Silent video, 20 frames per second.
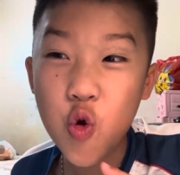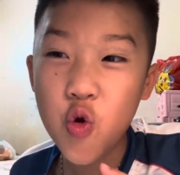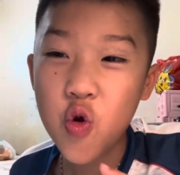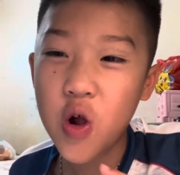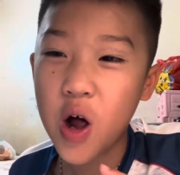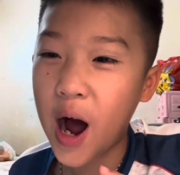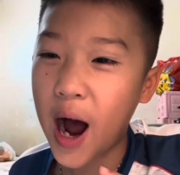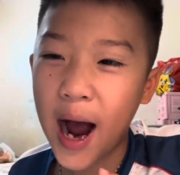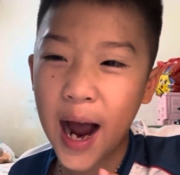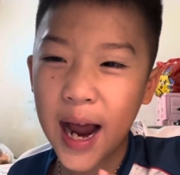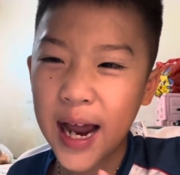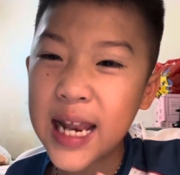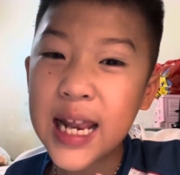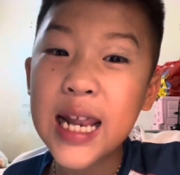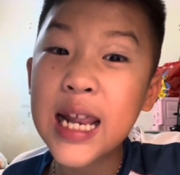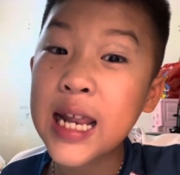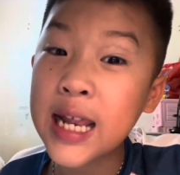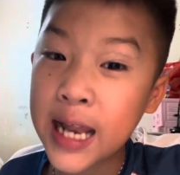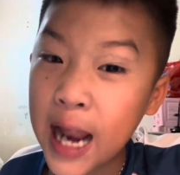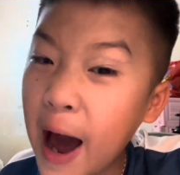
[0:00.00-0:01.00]
I
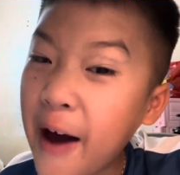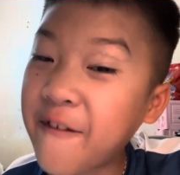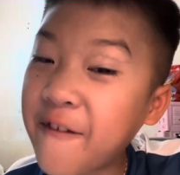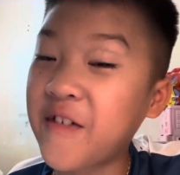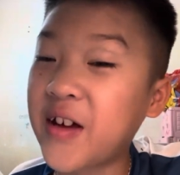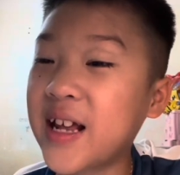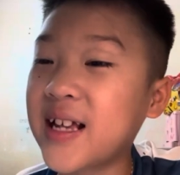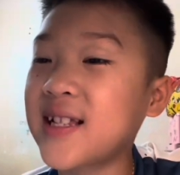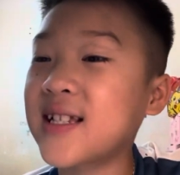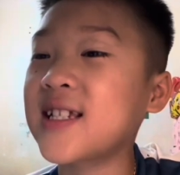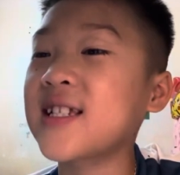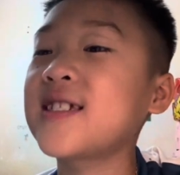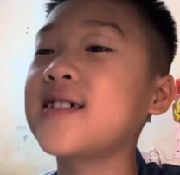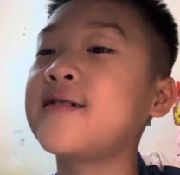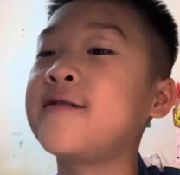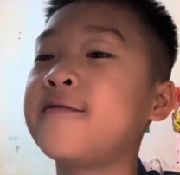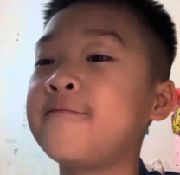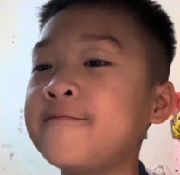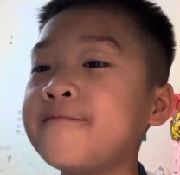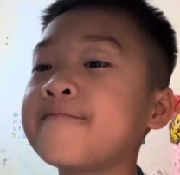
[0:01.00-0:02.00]
love
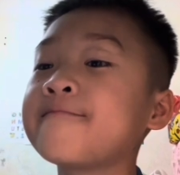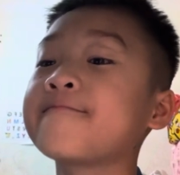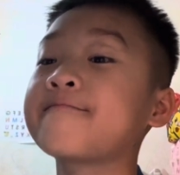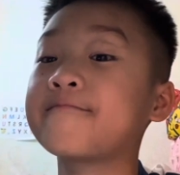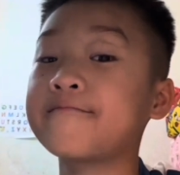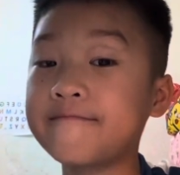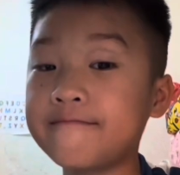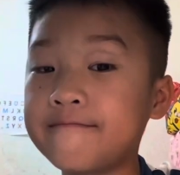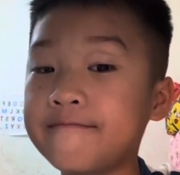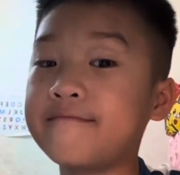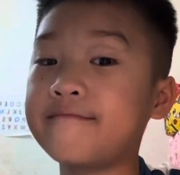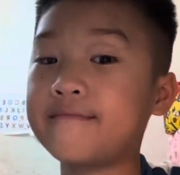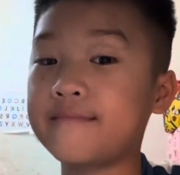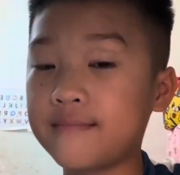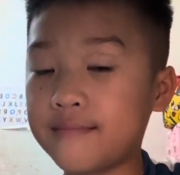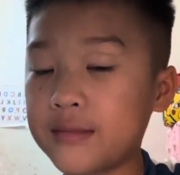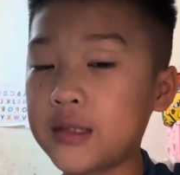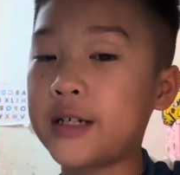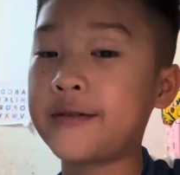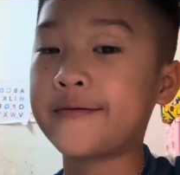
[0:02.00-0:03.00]
it.
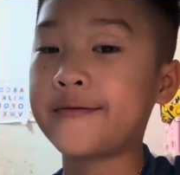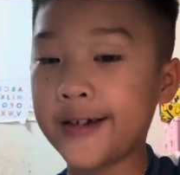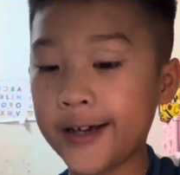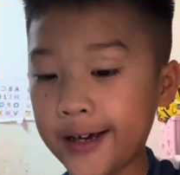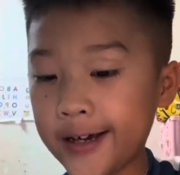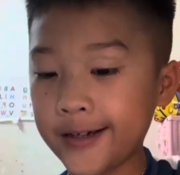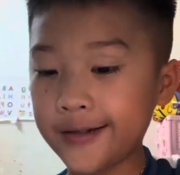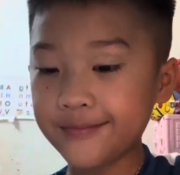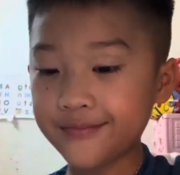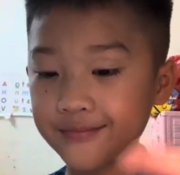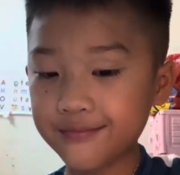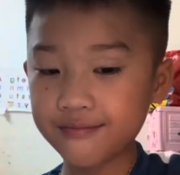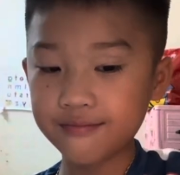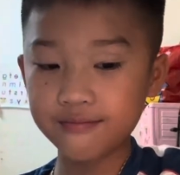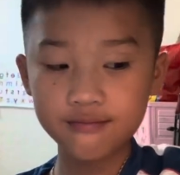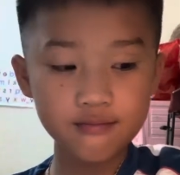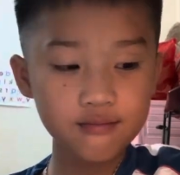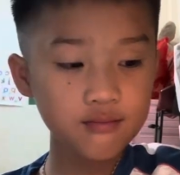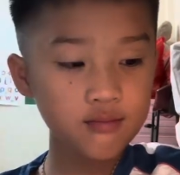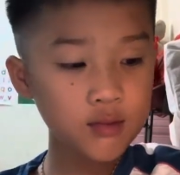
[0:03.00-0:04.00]
Okay.
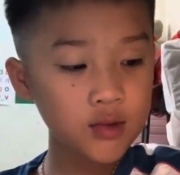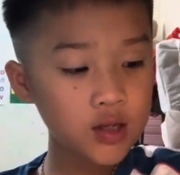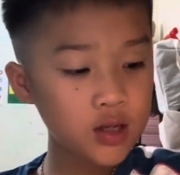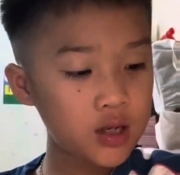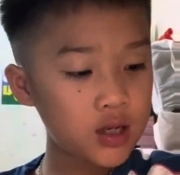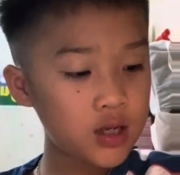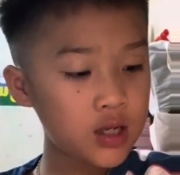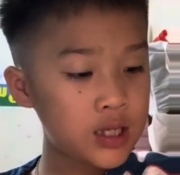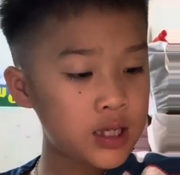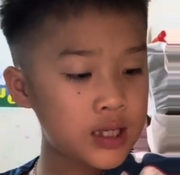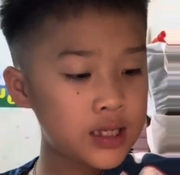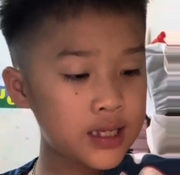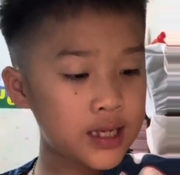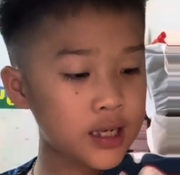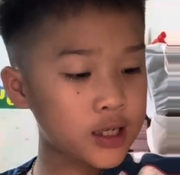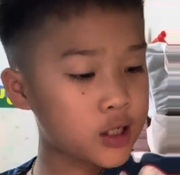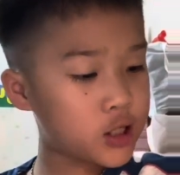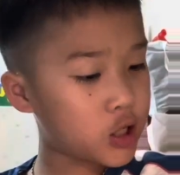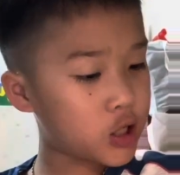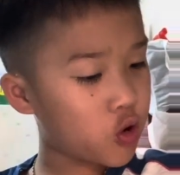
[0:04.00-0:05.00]

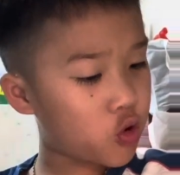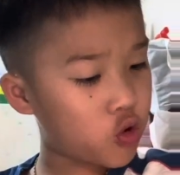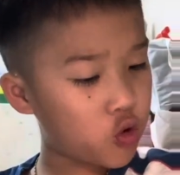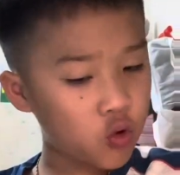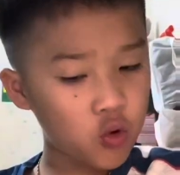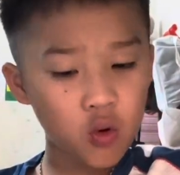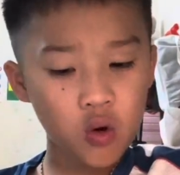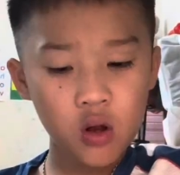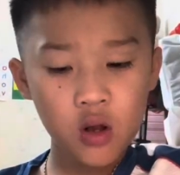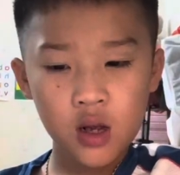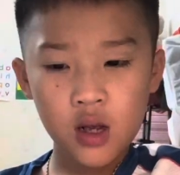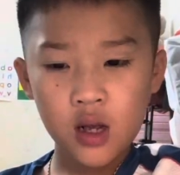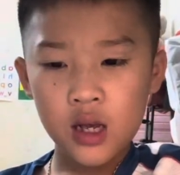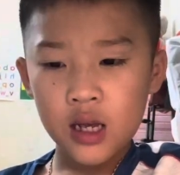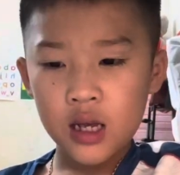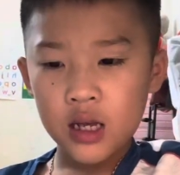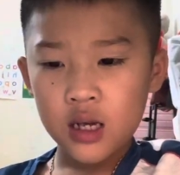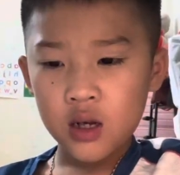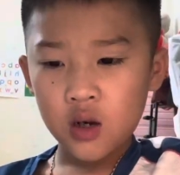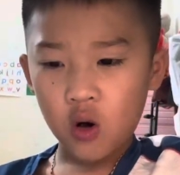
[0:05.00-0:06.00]
So cool.
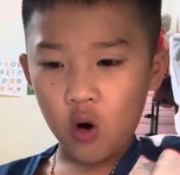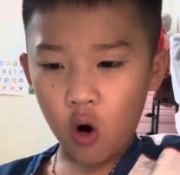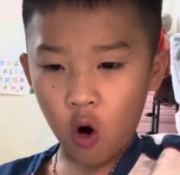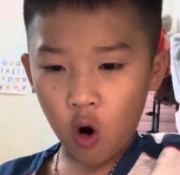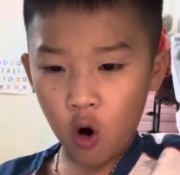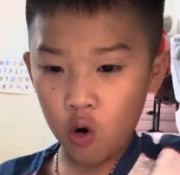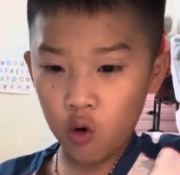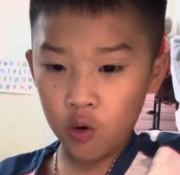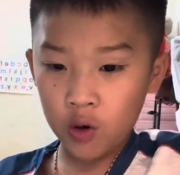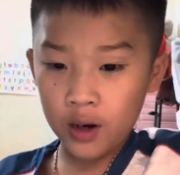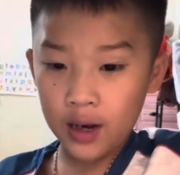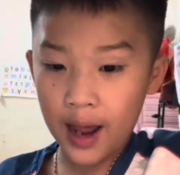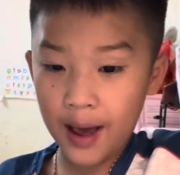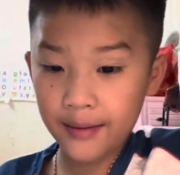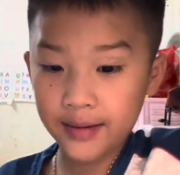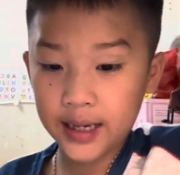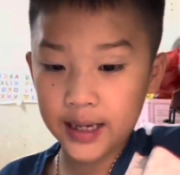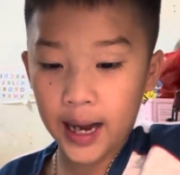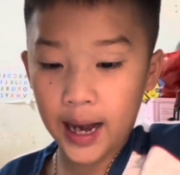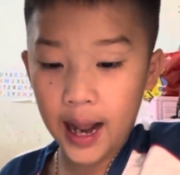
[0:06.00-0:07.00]
Oh,
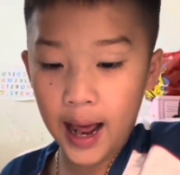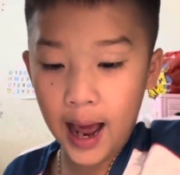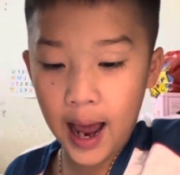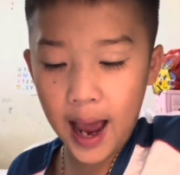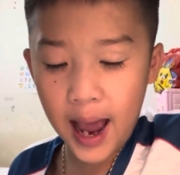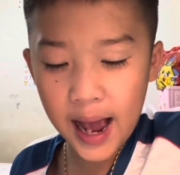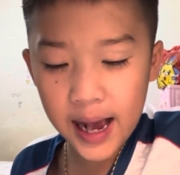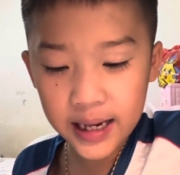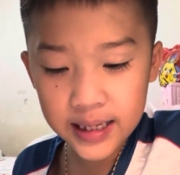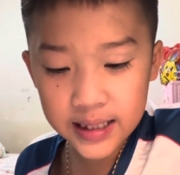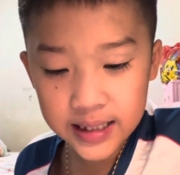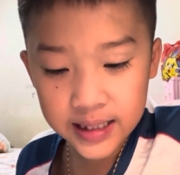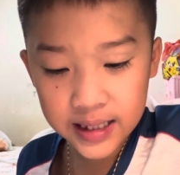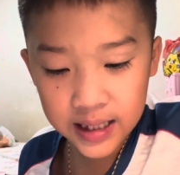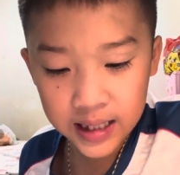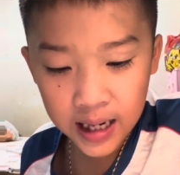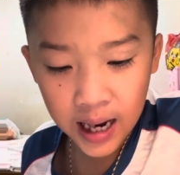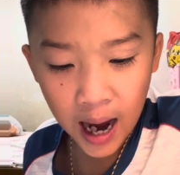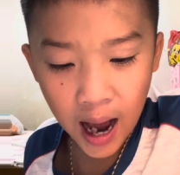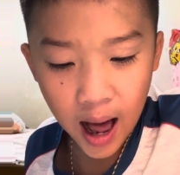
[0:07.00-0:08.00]
less than
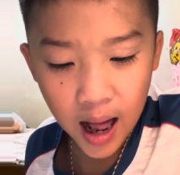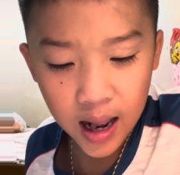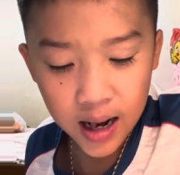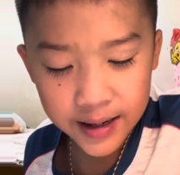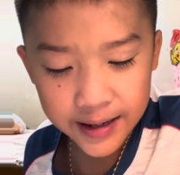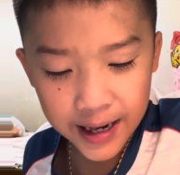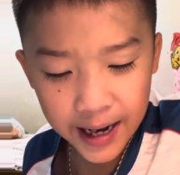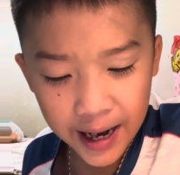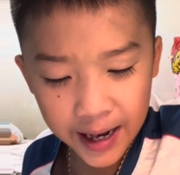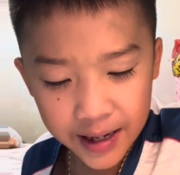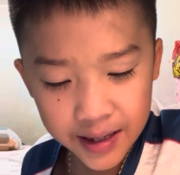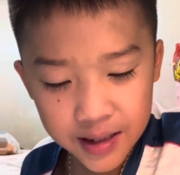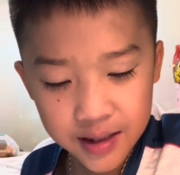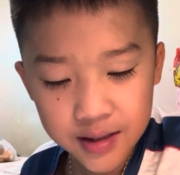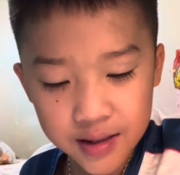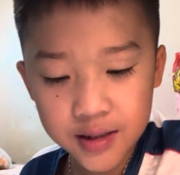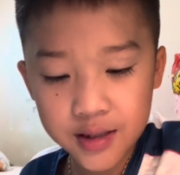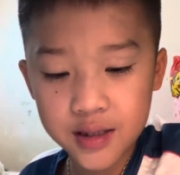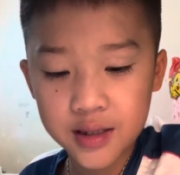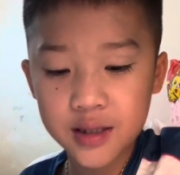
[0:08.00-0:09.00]

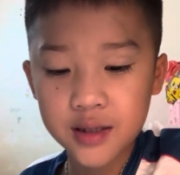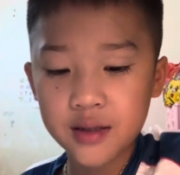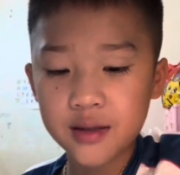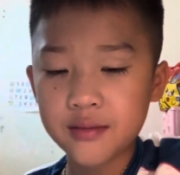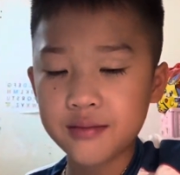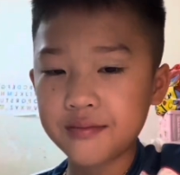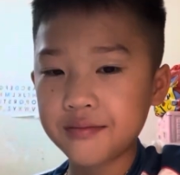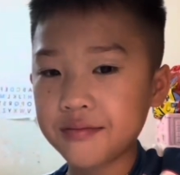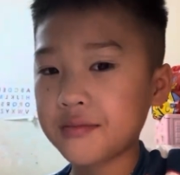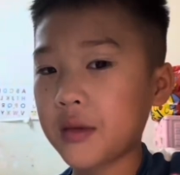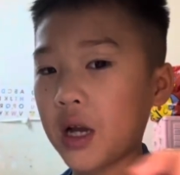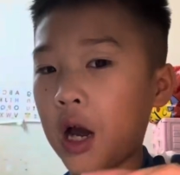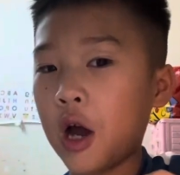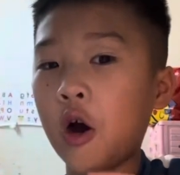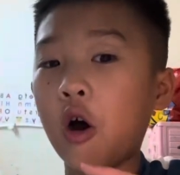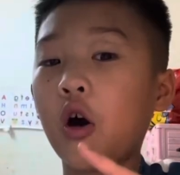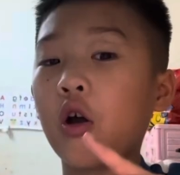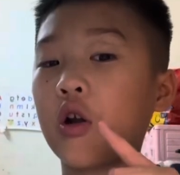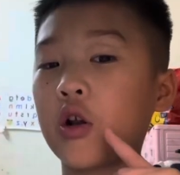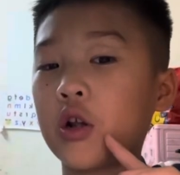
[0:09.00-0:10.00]
escalators. I
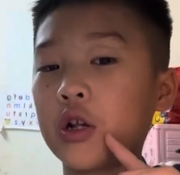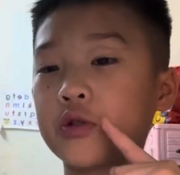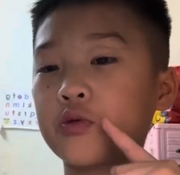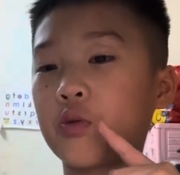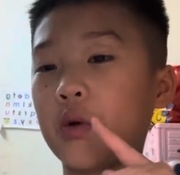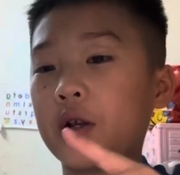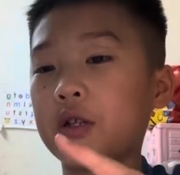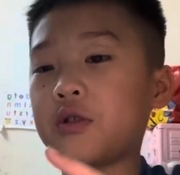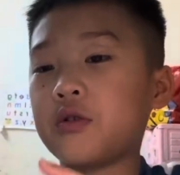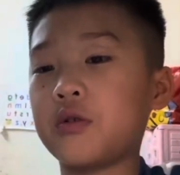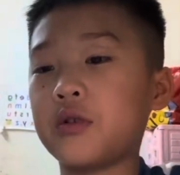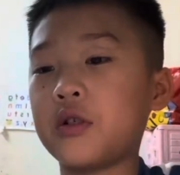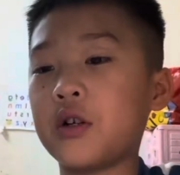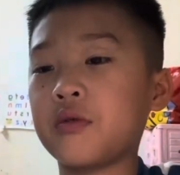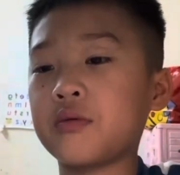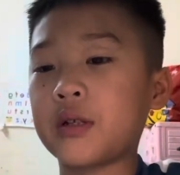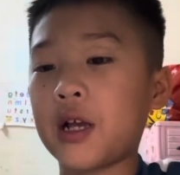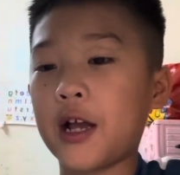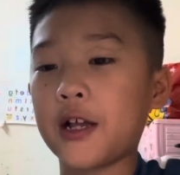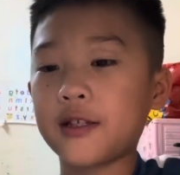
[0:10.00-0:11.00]
always want to
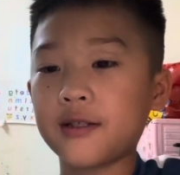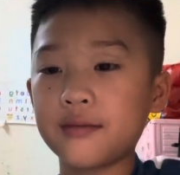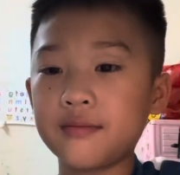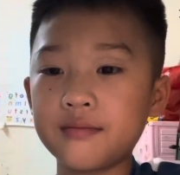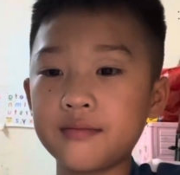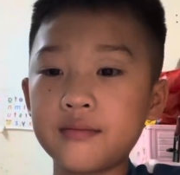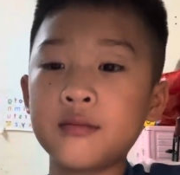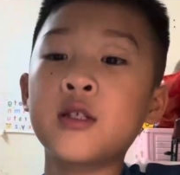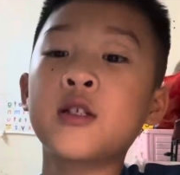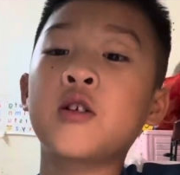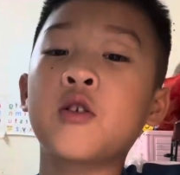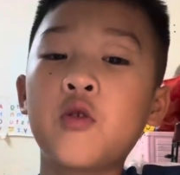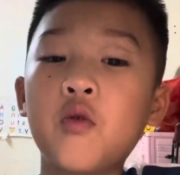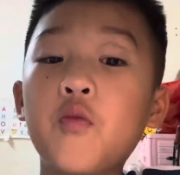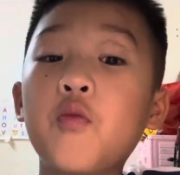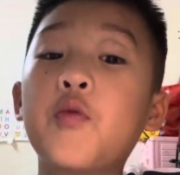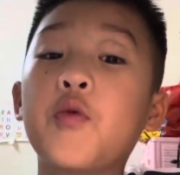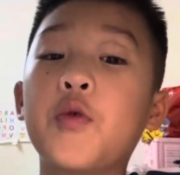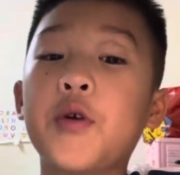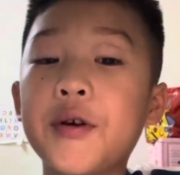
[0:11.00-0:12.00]
know that.
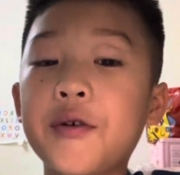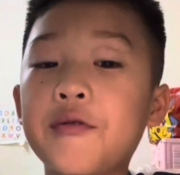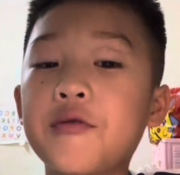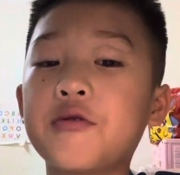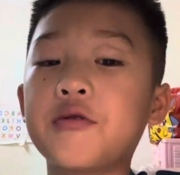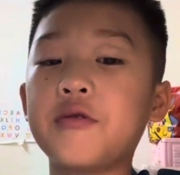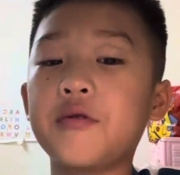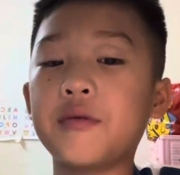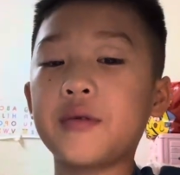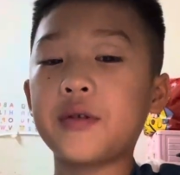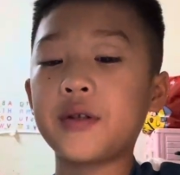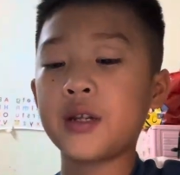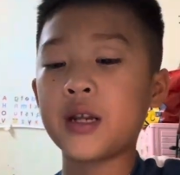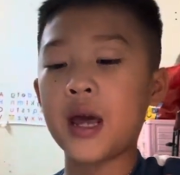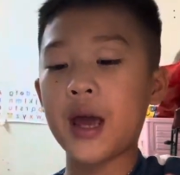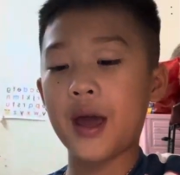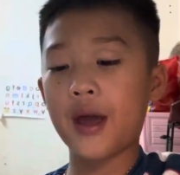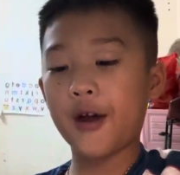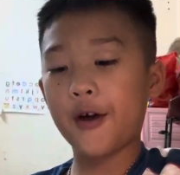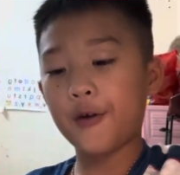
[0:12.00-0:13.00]
We will do it
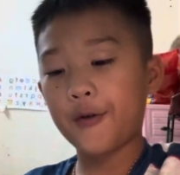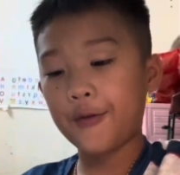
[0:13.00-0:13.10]
now.